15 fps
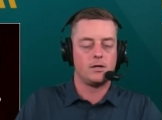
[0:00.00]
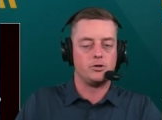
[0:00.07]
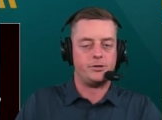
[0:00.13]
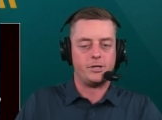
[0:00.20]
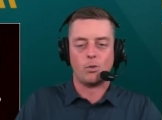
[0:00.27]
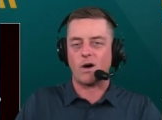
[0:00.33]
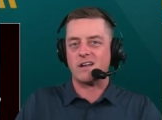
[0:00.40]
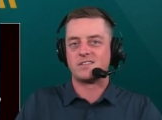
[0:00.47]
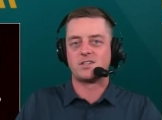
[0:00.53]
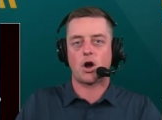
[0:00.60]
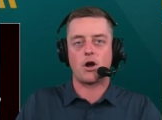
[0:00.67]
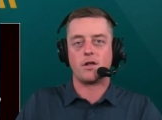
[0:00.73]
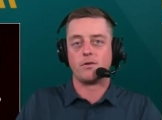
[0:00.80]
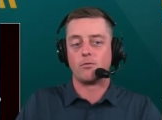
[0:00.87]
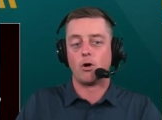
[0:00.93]
Do you want to
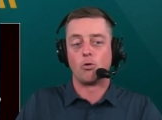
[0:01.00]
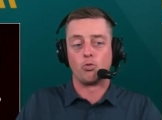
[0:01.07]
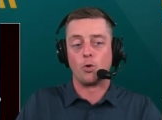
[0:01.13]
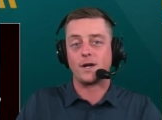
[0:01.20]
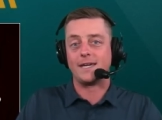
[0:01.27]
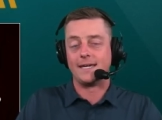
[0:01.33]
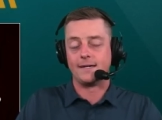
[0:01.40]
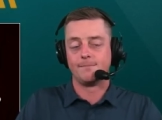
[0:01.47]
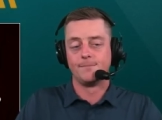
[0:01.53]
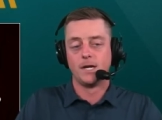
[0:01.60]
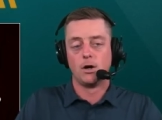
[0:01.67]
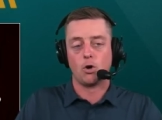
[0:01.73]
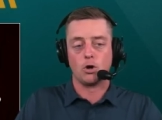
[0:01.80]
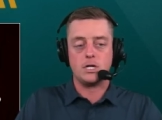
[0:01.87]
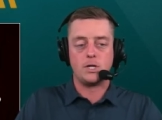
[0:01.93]
start a, a rookie
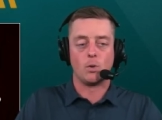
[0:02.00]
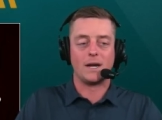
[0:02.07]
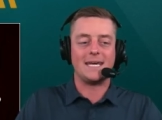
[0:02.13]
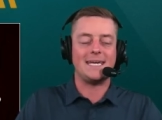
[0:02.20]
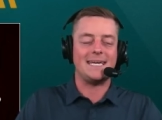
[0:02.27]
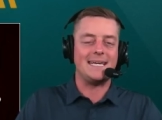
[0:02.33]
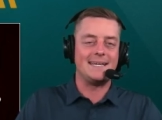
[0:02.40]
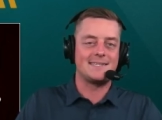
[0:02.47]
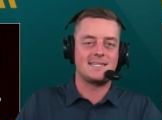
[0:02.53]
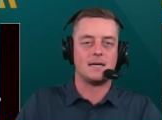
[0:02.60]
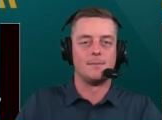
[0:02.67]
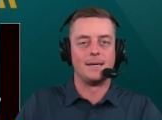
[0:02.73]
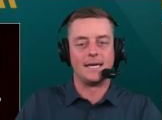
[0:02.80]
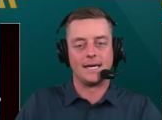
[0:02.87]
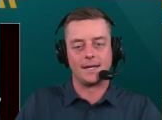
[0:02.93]
or do you want to ease
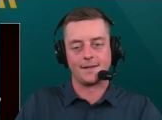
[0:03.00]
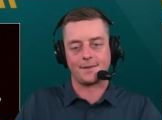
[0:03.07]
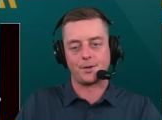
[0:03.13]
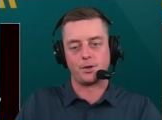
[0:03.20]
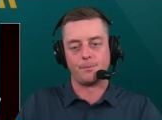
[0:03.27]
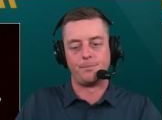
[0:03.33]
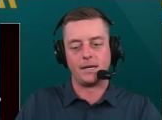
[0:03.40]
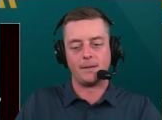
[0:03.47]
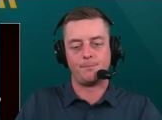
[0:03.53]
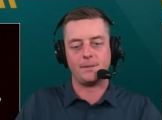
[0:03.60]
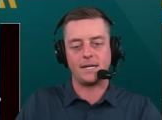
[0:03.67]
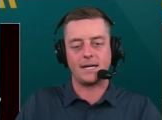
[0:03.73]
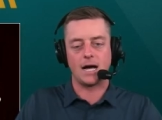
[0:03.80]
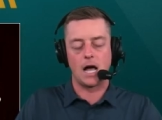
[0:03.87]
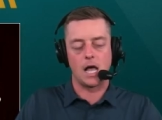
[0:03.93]
him in a little bit?
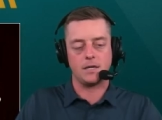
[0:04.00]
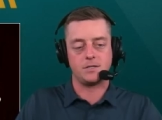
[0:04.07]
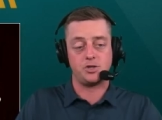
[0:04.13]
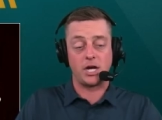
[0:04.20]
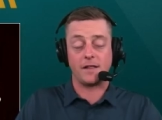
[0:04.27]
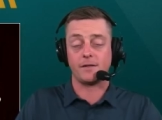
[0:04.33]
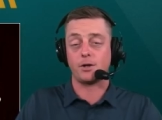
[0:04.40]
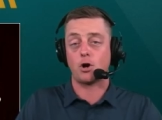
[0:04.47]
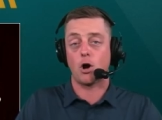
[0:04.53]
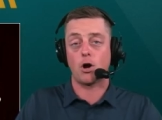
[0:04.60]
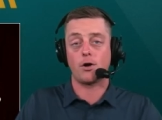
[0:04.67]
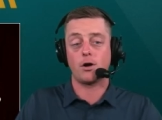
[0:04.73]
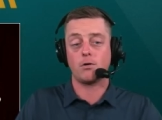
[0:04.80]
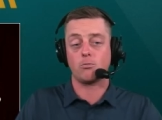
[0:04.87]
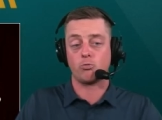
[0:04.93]
Because Jalen
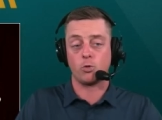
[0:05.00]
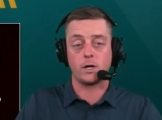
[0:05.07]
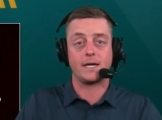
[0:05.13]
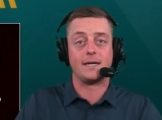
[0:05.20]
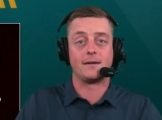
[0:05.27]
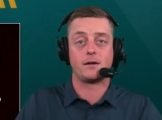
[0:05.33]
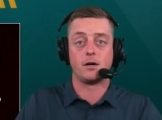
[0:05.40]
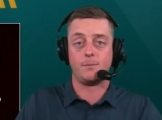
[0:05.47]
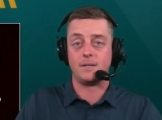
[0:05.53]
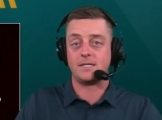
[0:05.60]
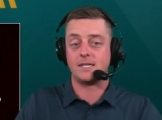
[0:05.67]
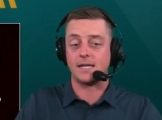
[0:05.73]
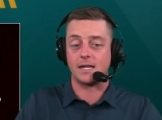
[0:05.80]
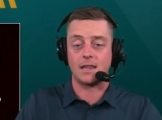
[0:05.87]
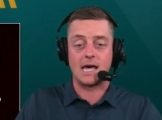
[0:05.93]
Carter, rookie, could be
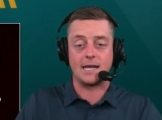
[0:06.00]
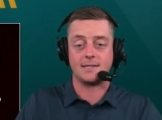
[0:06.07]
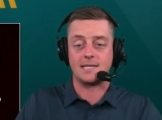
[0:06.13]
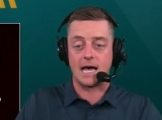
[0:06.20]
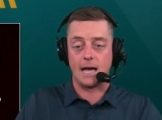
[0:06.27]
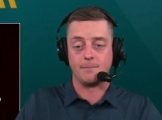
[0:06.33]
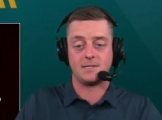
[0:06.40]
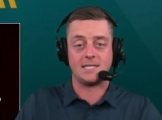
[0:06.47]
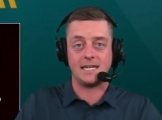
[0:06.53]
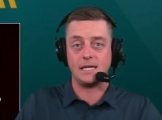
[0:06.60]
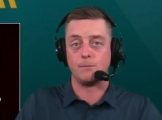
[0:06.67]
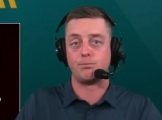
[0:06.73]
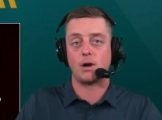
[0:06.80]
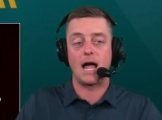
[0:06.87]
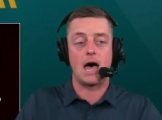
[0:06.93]
seeing a lot of time. Sydney
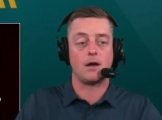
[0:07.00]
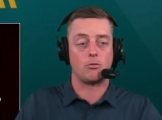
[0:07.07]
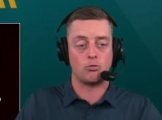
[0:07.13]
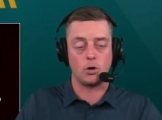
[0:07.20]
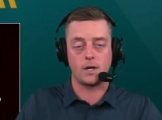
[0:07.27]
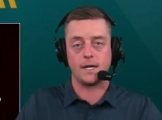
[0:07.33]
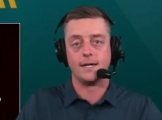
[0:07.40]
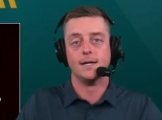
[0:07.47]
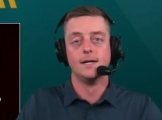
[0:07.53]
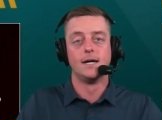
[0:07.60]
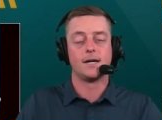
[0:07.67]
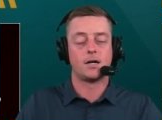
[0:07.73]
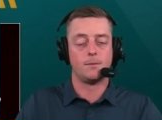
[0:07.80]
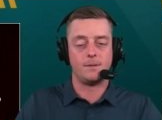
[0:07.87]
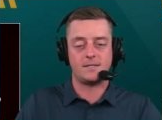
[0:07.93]
Brown, rookie,
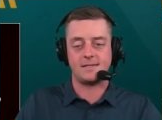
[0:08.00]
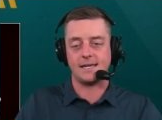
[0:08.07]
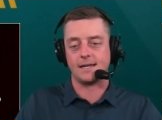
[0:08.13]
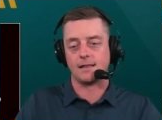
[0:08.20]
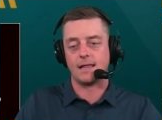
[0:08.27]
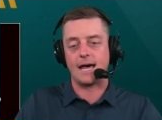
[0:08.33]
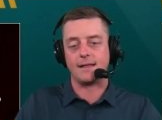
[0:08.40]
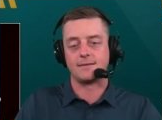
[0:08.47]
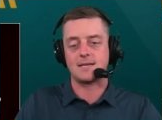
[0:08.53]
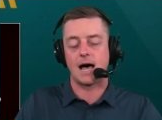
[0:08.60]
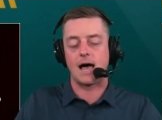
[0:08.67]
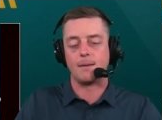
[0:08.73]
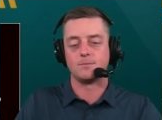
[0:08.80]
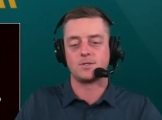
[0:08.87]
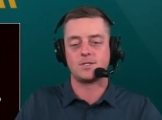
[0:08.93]
could be seeing a lot of
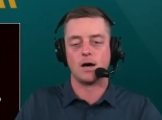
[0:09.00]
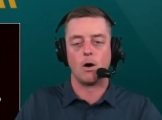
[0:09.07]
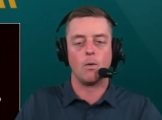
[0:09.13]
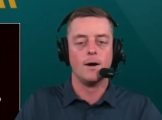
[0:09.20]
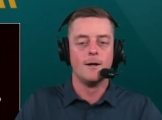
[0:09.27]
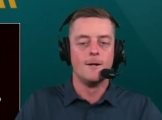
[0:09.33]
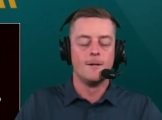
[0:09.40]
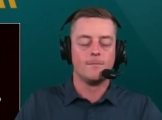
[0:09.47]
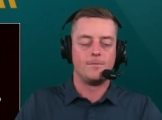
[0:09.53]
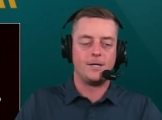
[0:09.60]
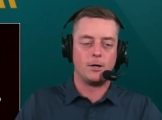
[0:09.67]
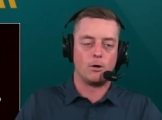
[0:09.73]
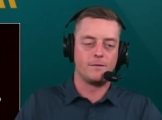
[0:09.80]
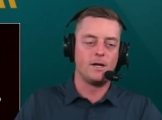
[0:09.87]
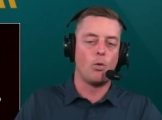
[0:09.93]
time. So
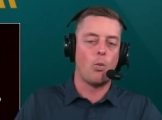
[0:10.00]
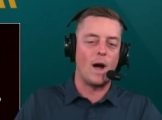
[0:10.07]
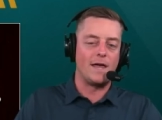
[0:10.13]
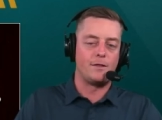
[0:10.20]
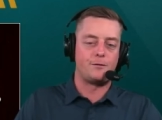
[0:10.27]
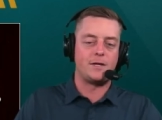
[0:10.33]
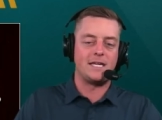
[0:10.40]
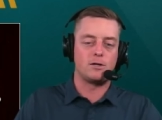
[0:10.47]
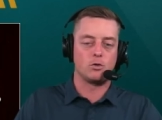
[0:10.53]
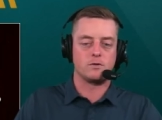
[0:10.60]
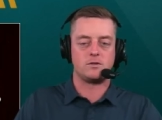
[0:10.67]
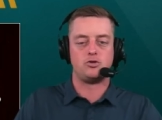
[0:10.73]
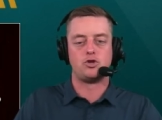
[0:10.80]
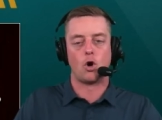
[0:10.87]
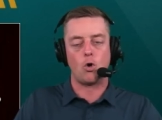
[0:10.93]
the only way that the
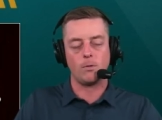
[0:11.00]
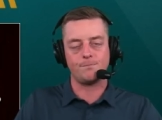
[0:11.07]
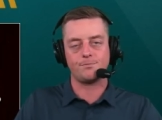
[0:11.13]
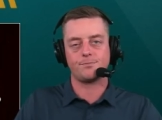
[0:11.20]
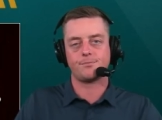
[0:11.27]
Eagles don't